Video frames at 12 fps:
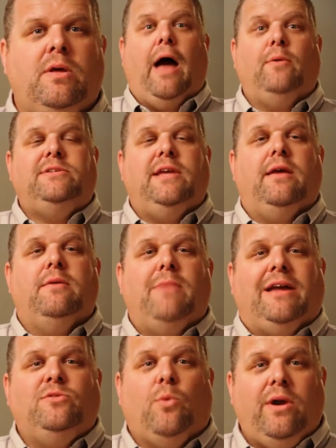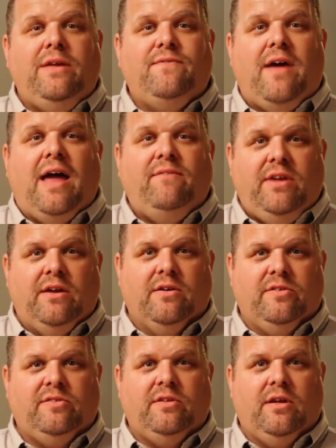I would say in my 25
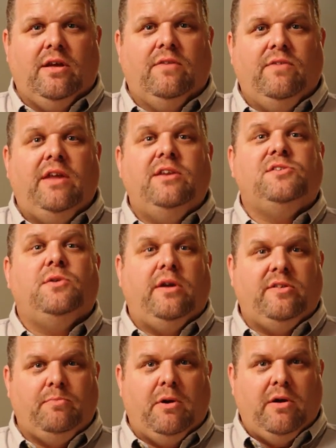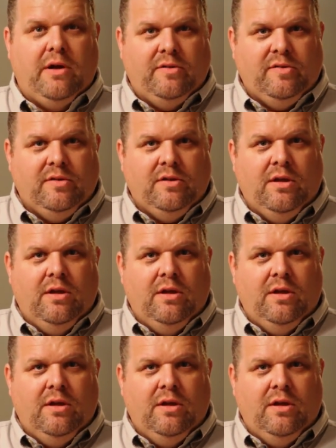years of industry experience,